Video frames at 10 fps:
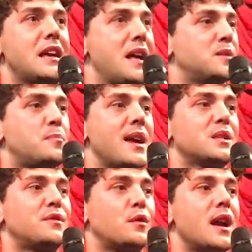as
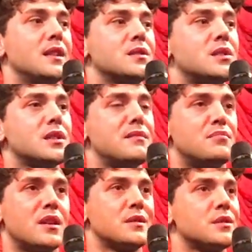best friends and
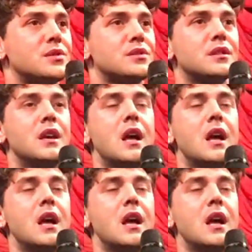brothers.